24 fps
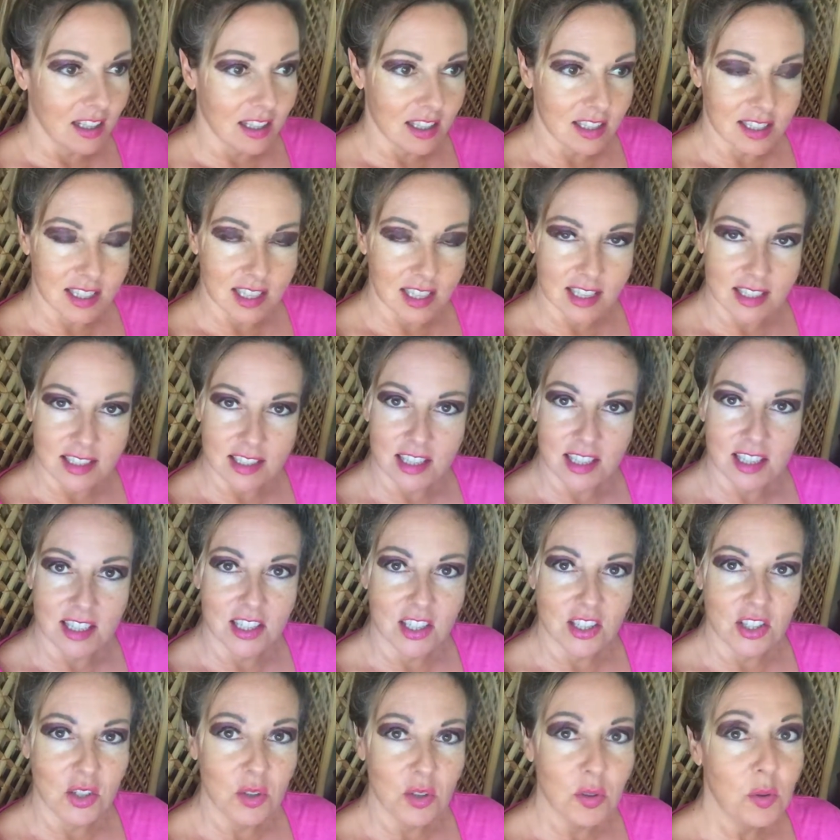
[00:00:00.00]
this has nothing
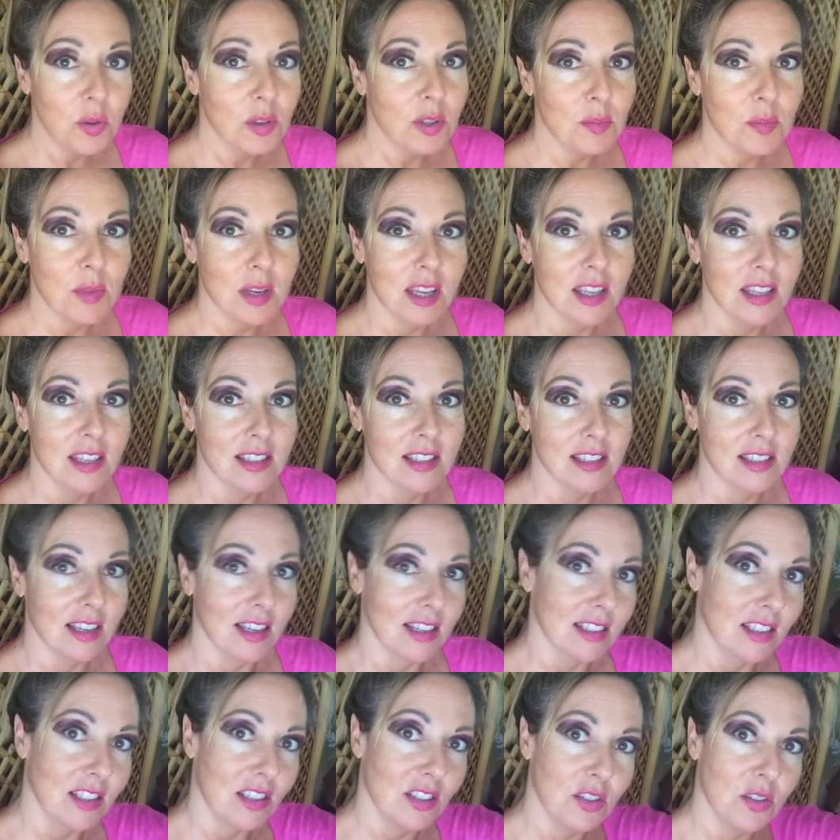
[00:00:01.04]
to do with me, this
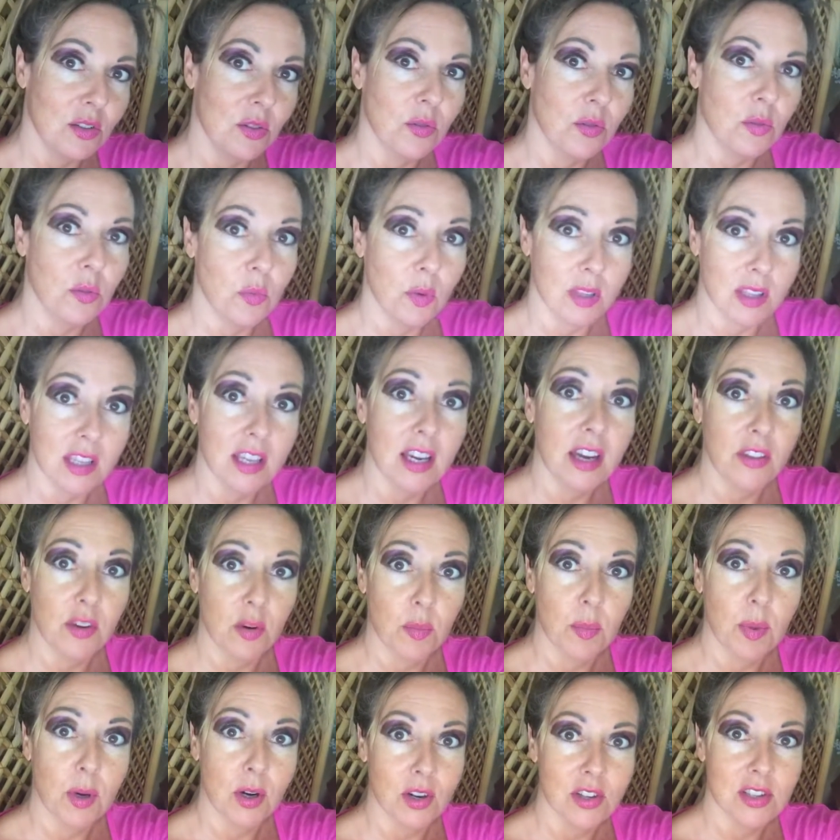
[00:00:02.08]
has to do with the
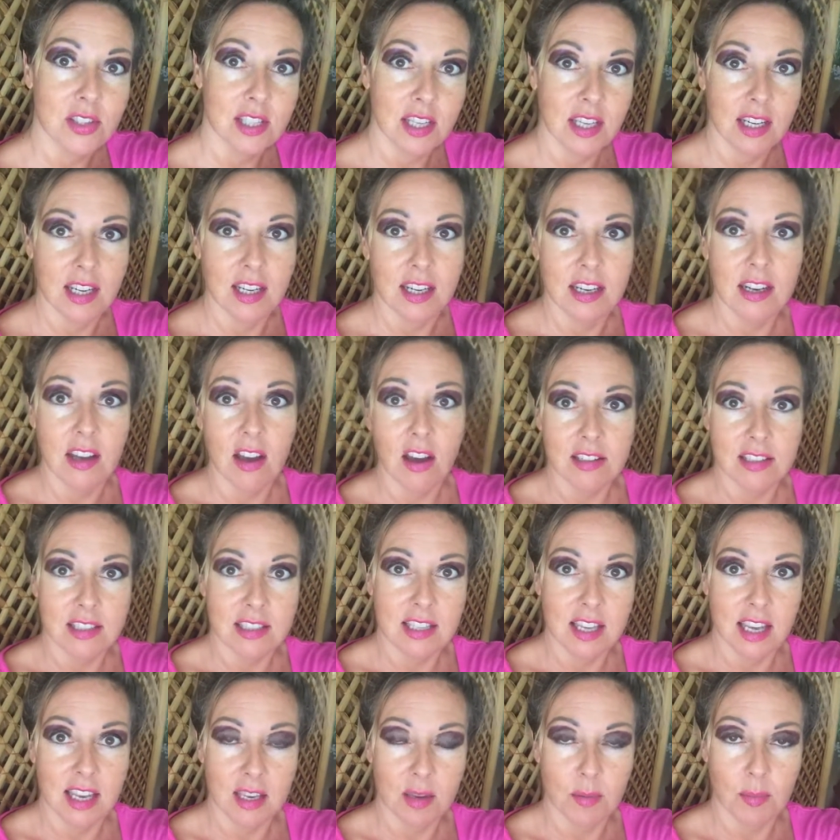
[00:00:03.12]
other person, and not to
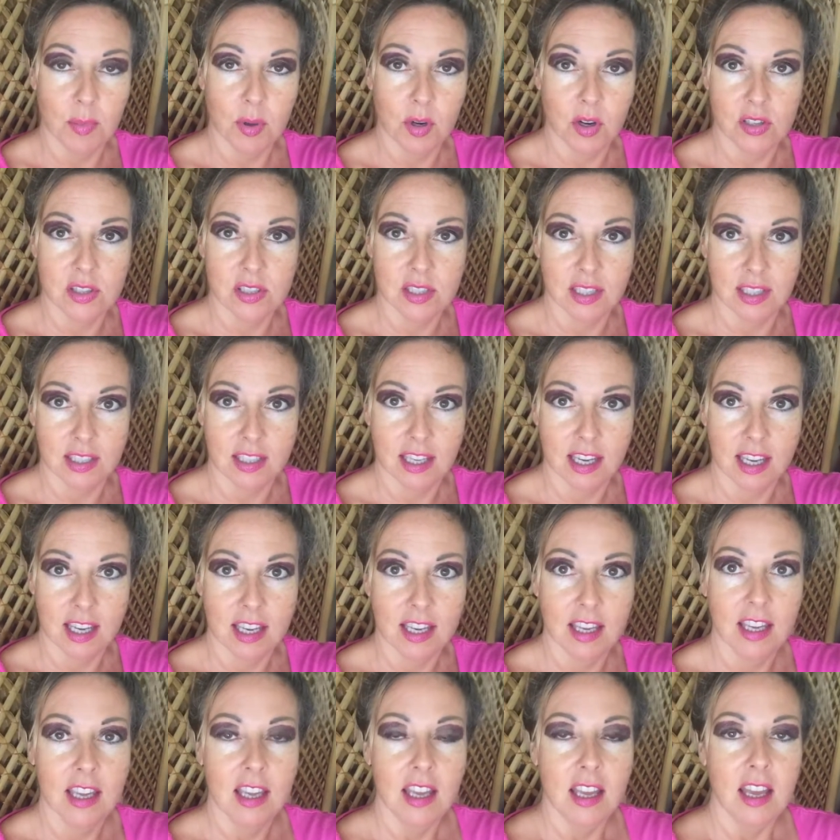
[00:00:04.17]
take it
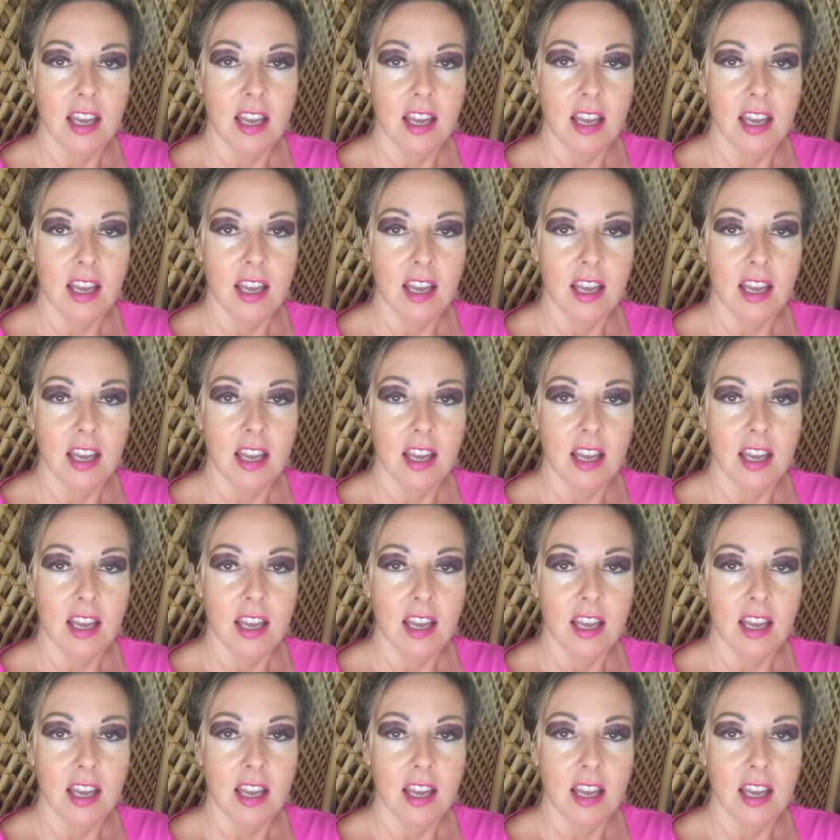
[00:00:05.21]
personally.